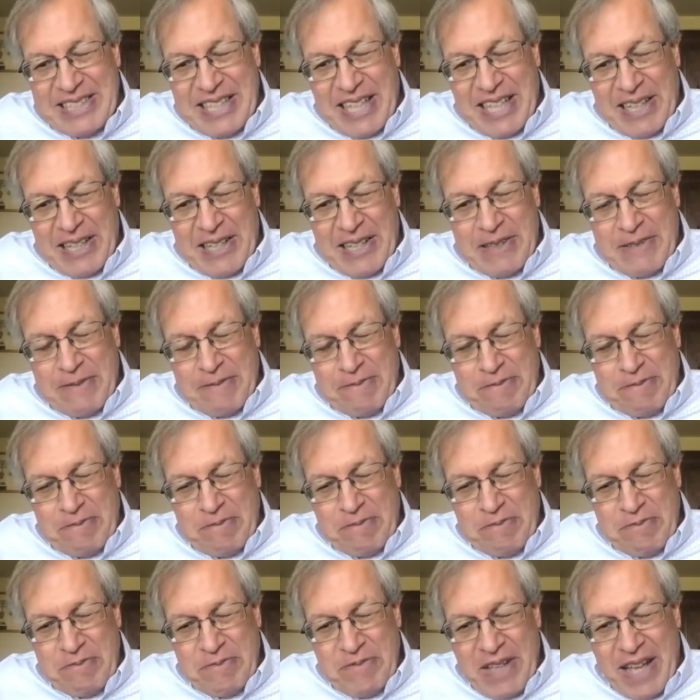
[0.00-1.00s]

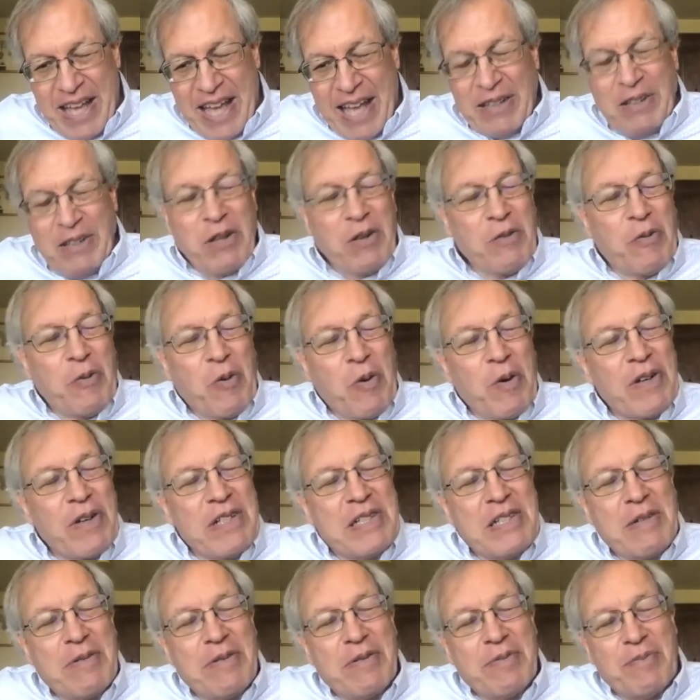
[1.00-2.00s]
I look forward
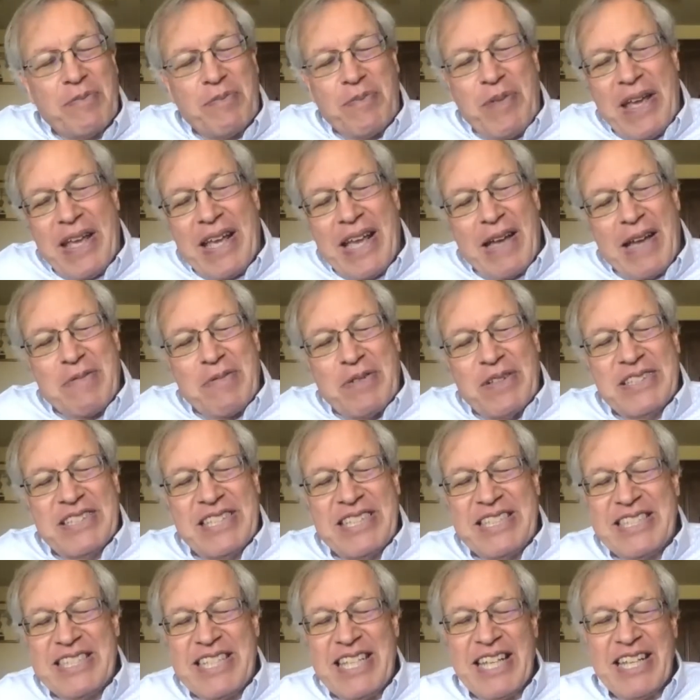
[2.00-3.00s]
to being able
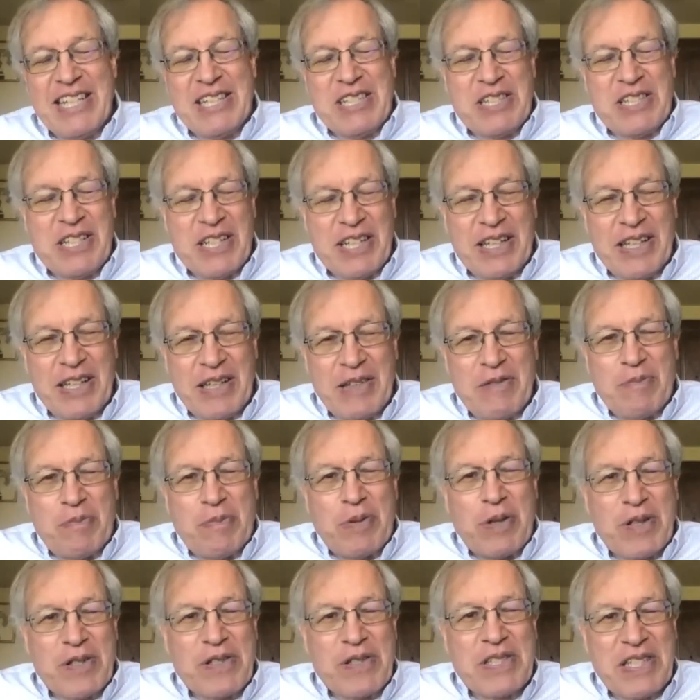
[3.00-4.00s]
to teach in
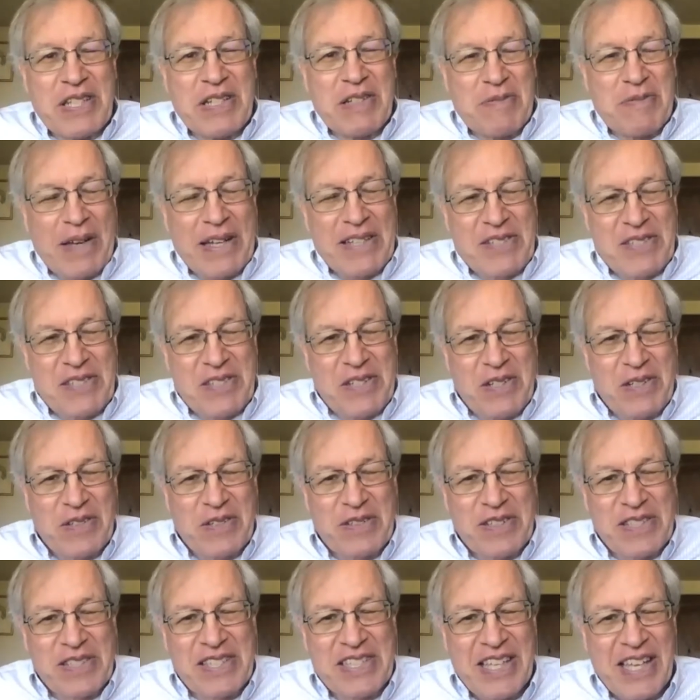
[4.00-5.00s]
person to my
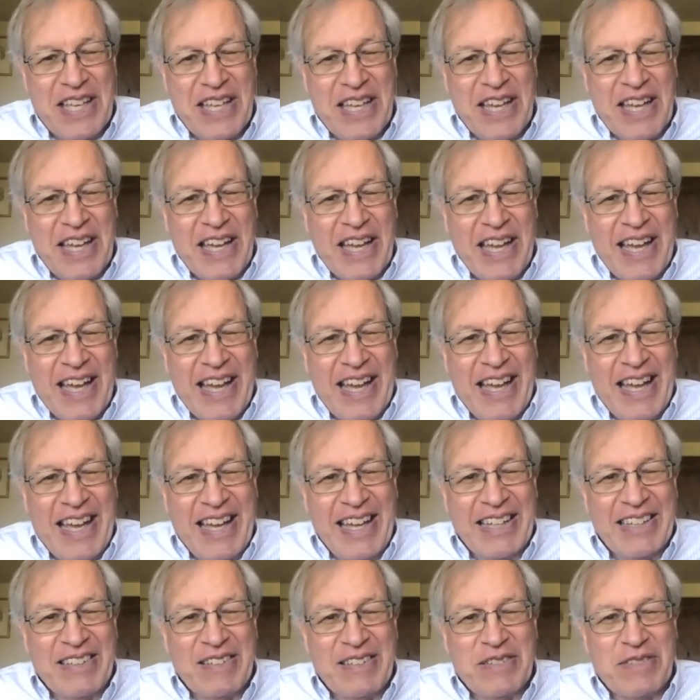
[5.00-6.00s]
students.
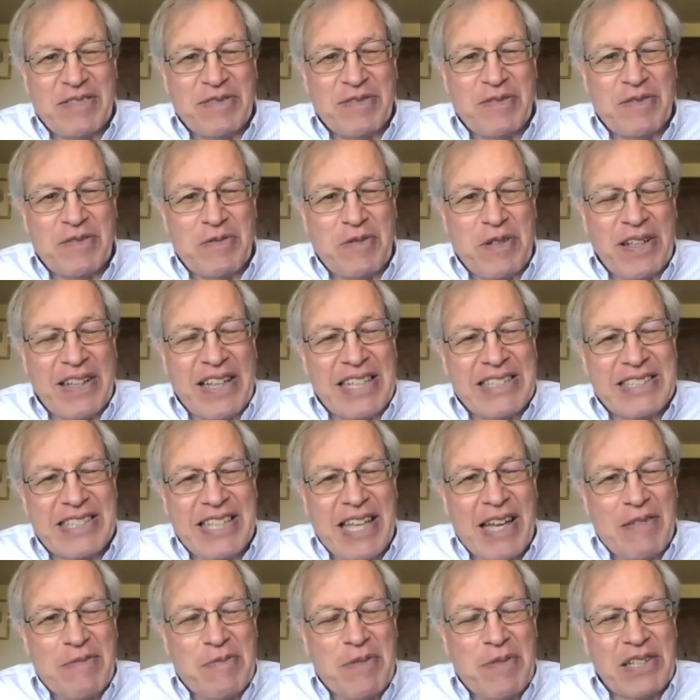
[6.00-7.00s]
I realize
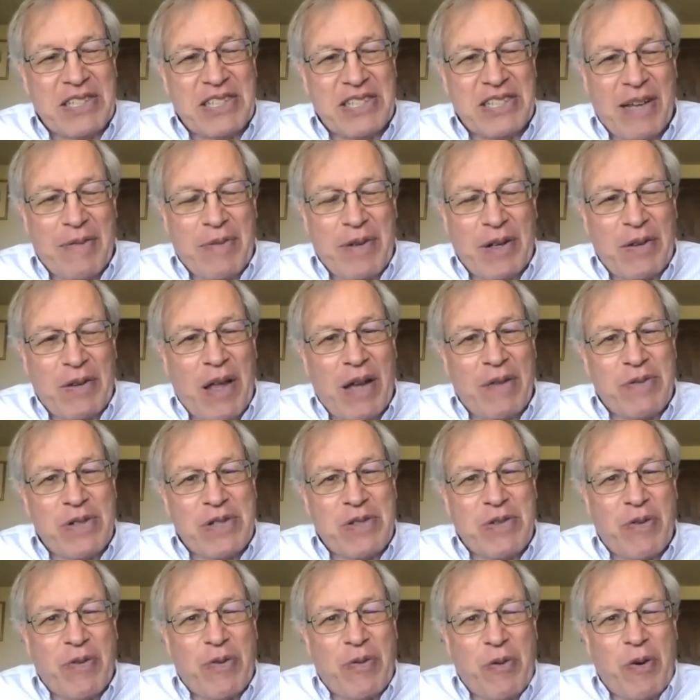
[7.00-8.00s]
how much I've been a law
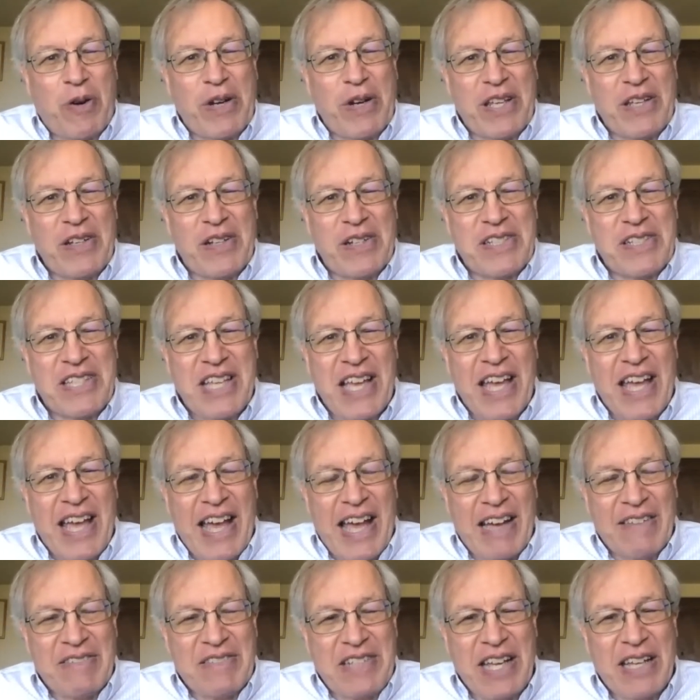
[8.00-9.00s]
professor for 40 years.
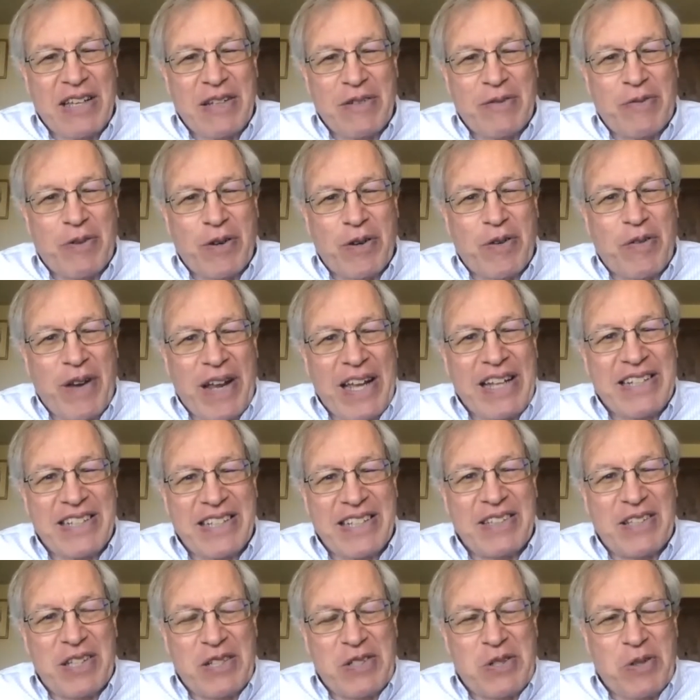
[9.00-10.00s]
I've taken for
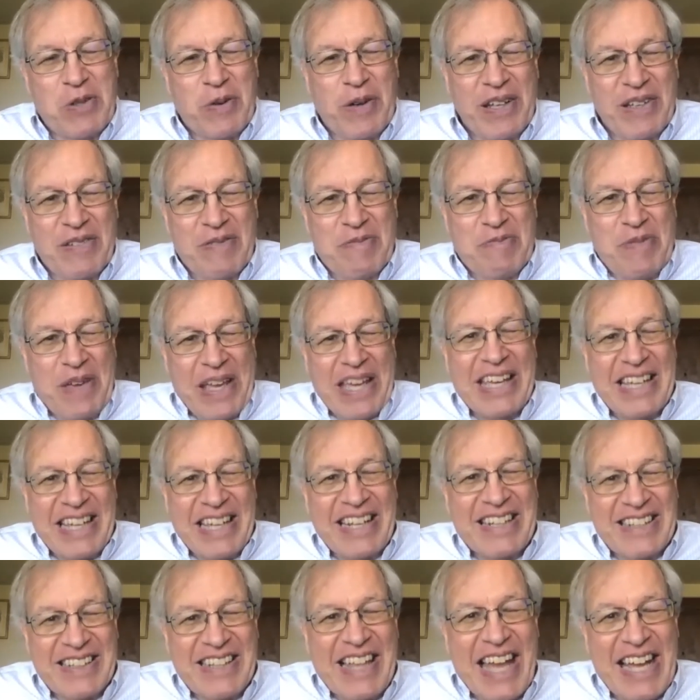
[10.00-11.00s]
granted the joy of being
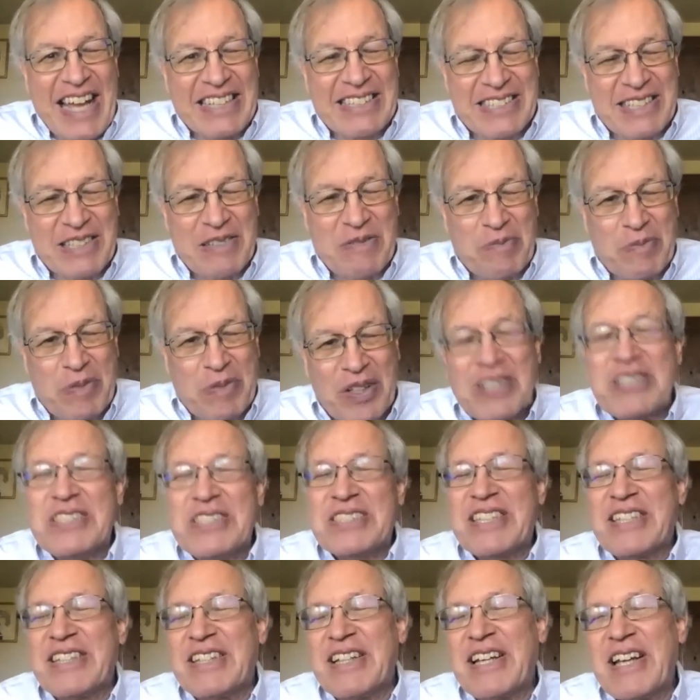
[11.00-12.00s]
in class in
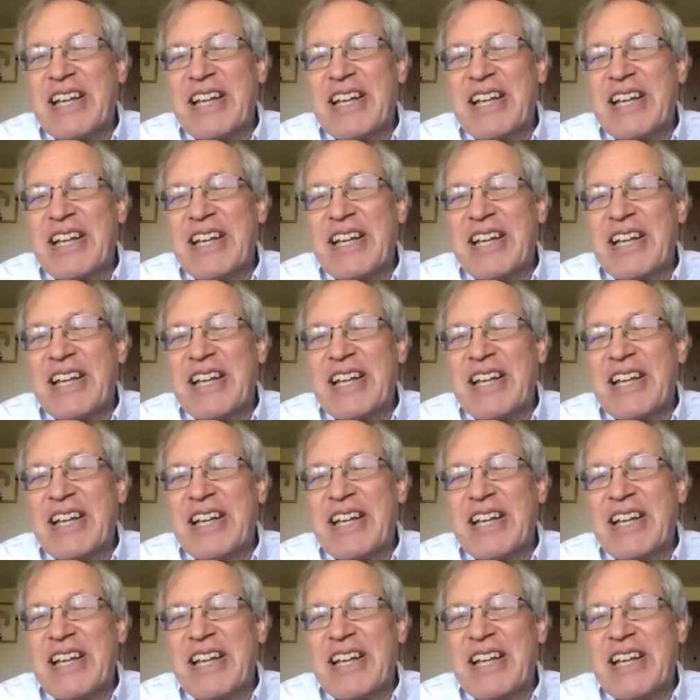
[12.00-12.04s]
person.